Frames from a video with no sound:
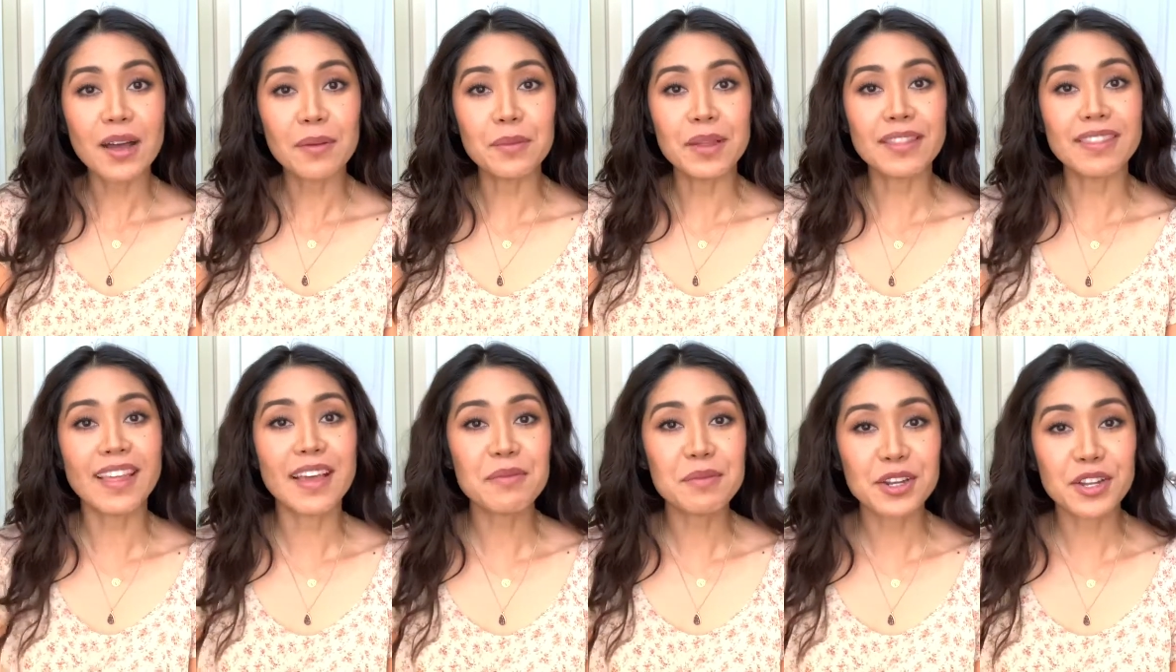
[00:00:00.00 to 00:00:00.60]

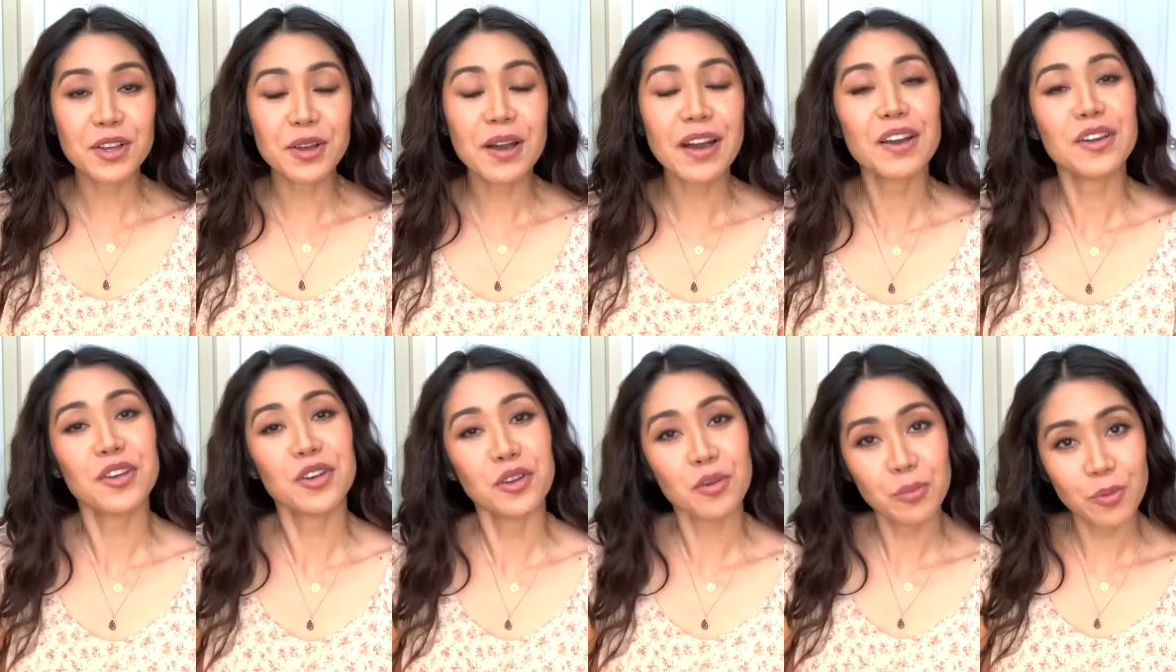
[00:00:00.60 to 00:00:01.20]
Let me know how
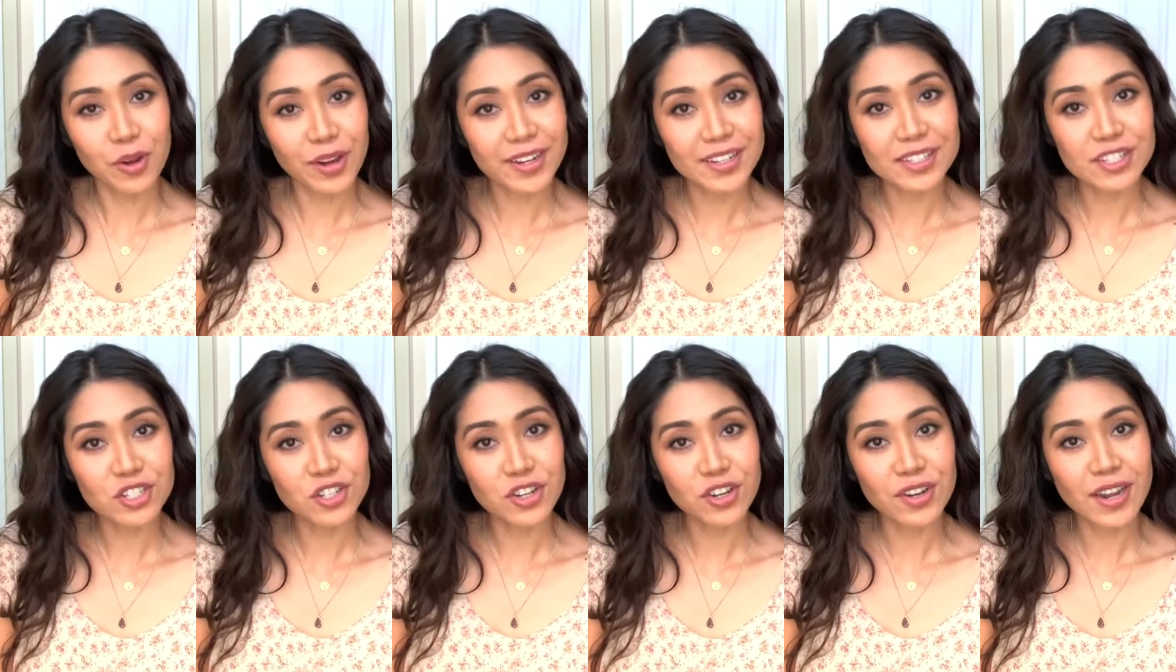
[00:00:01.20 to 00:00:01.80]
your braids
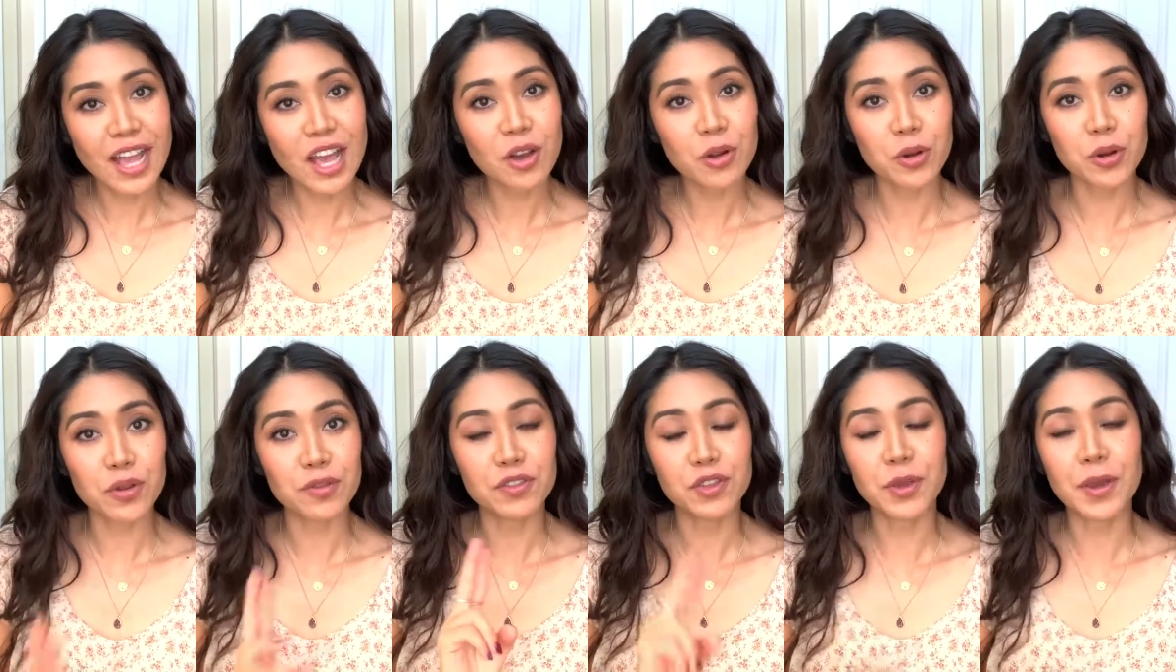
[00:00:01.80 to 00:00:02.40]
turn out, or
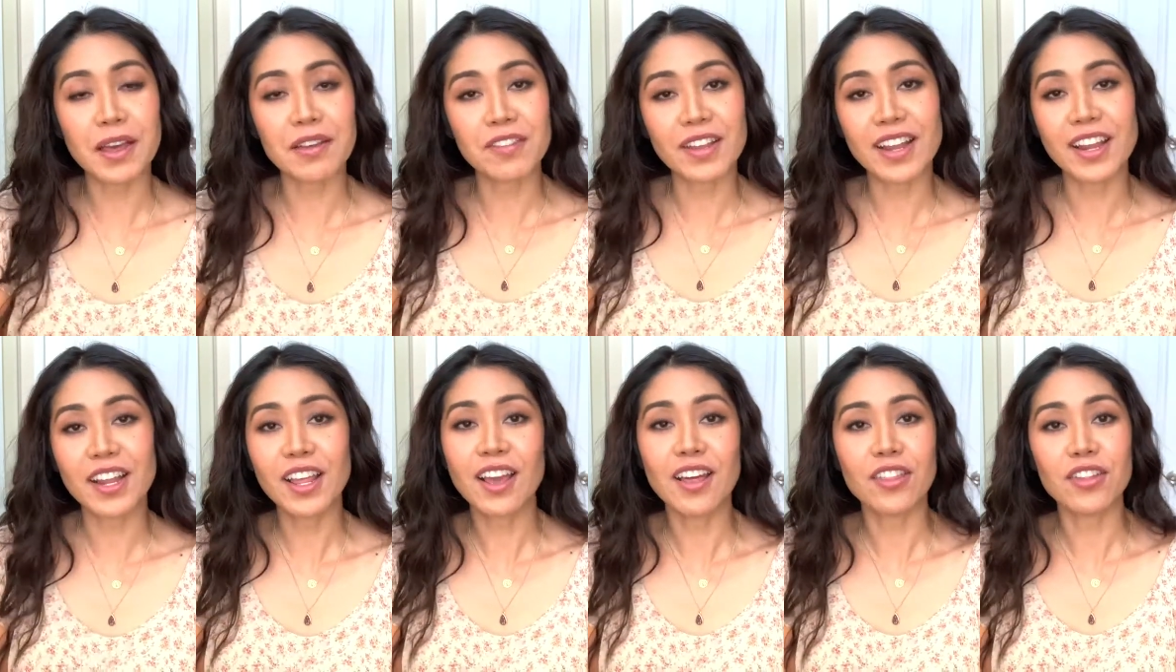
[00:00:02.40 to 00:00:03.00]
if you have
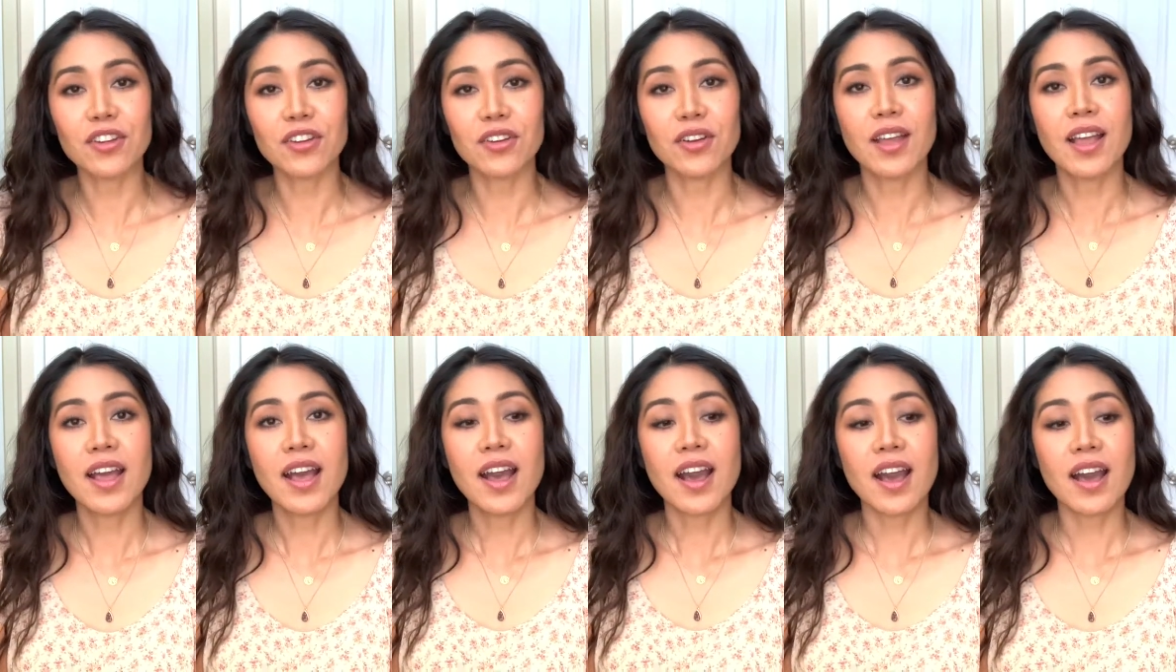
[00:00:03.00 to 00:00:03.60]
any other
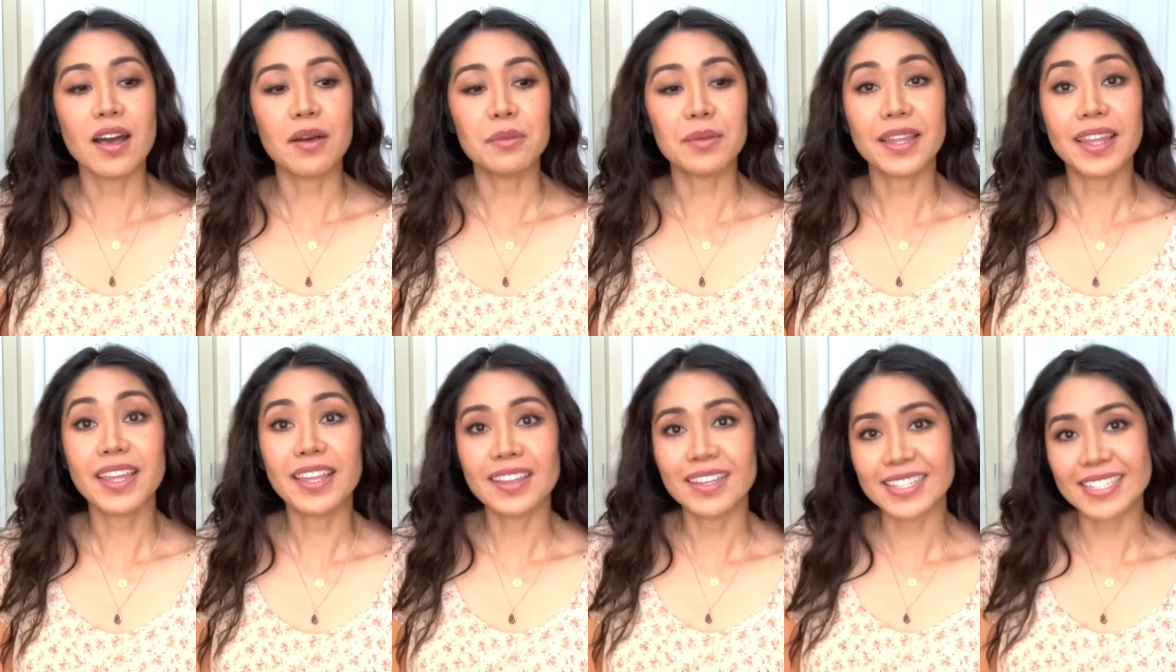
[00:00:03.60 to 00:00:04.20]

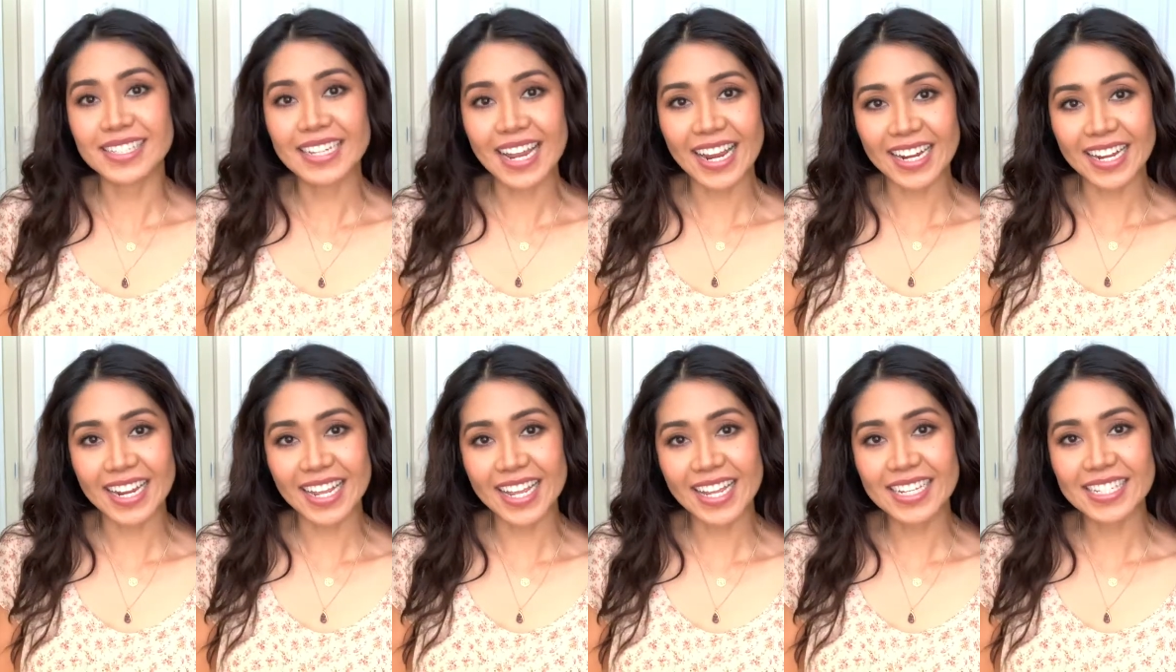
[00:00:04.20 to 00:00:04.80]
heatless
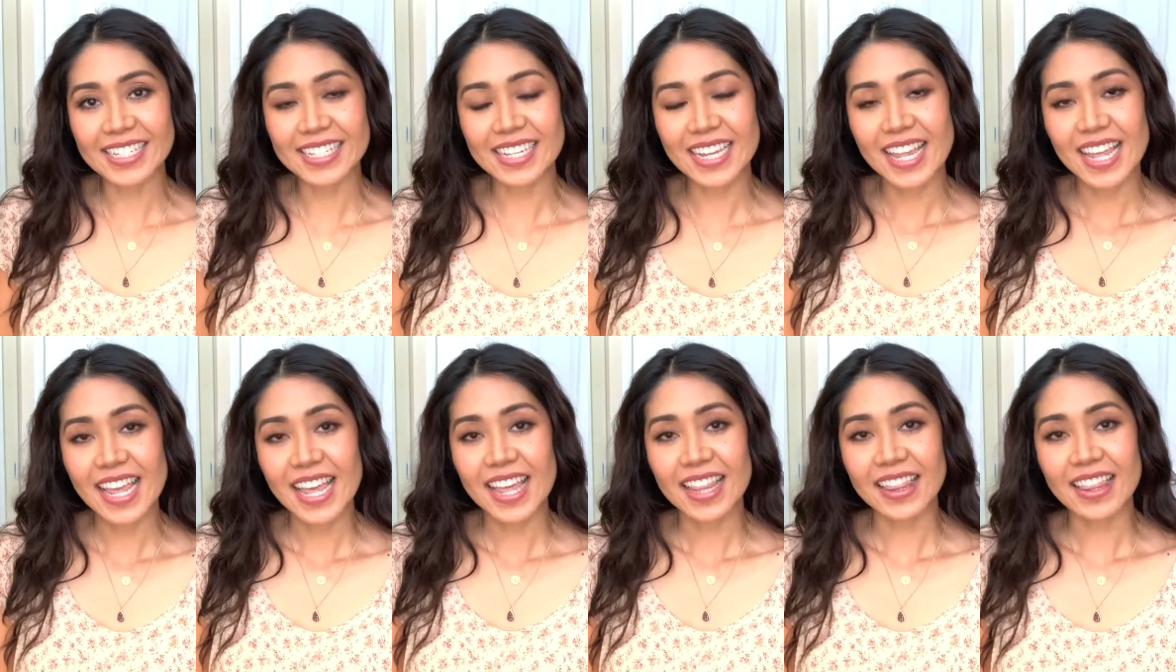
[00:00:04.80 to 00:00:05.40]
techniques
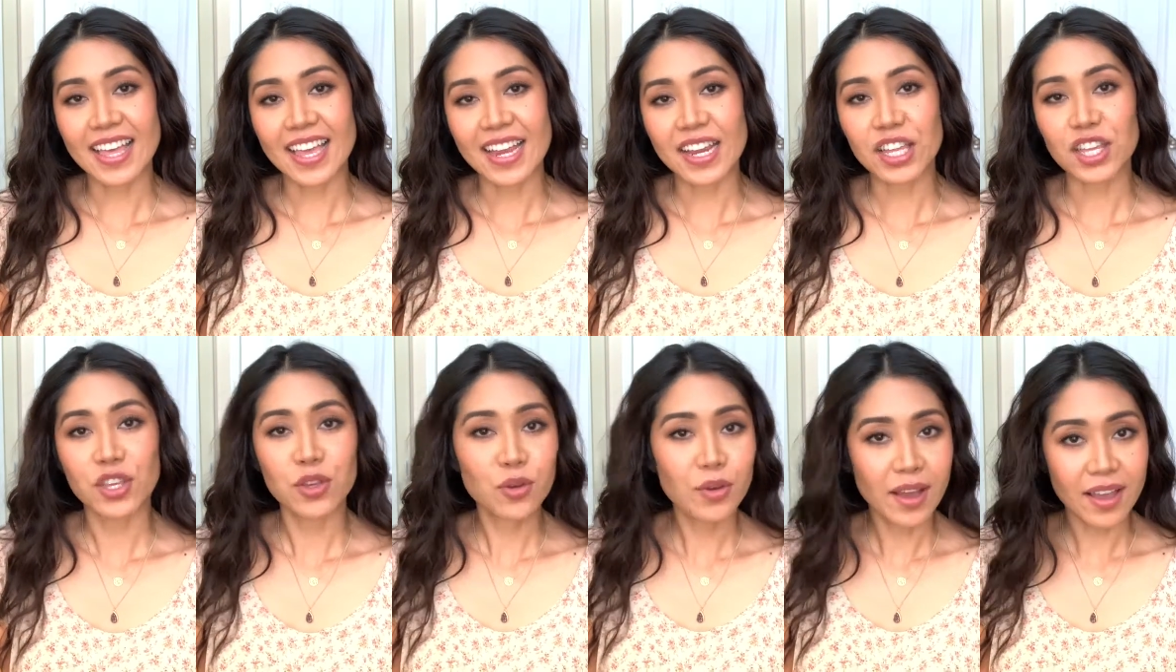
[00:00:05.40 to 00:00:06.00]
that
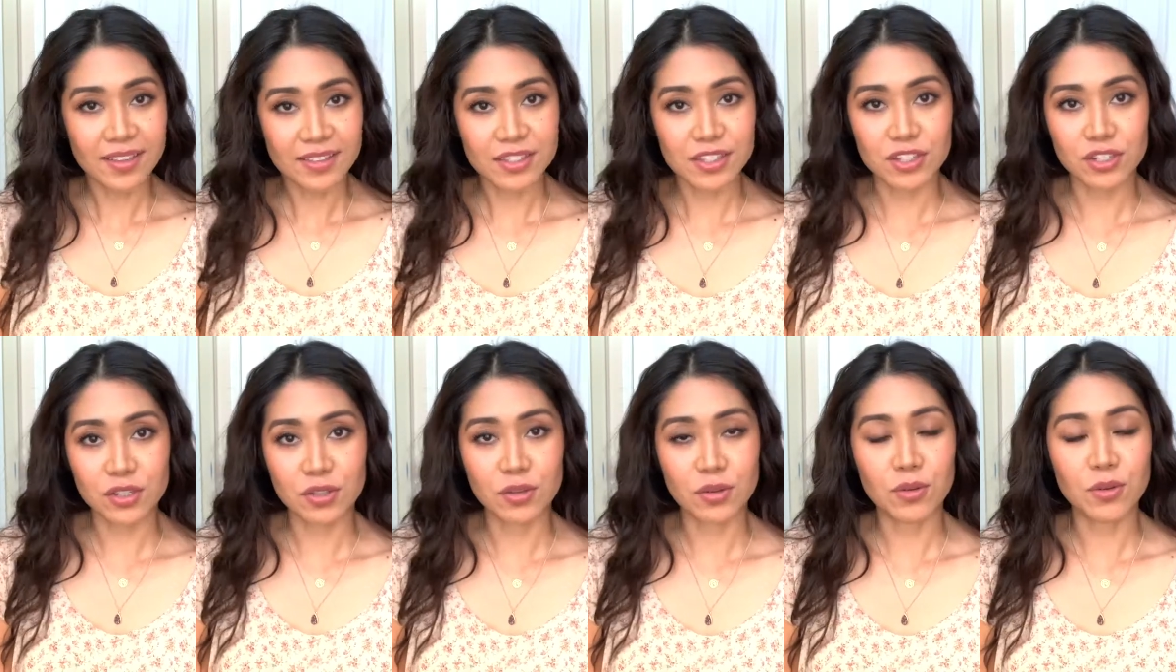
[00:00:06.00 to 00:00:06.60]
you guys
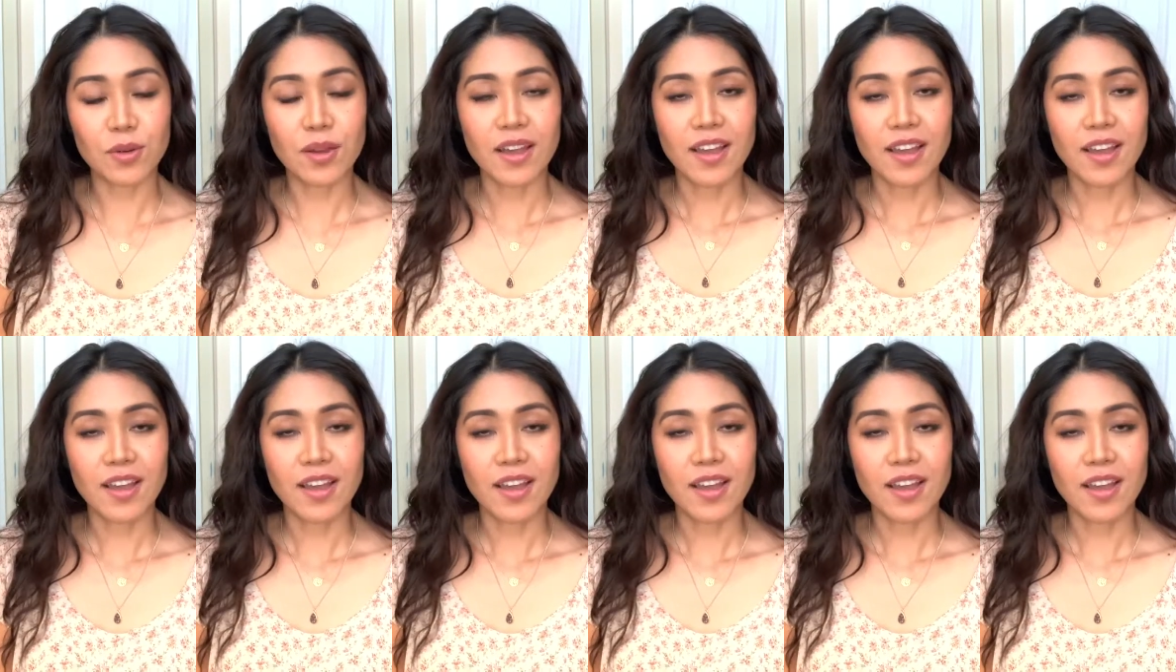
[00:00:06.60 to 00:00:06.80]
do.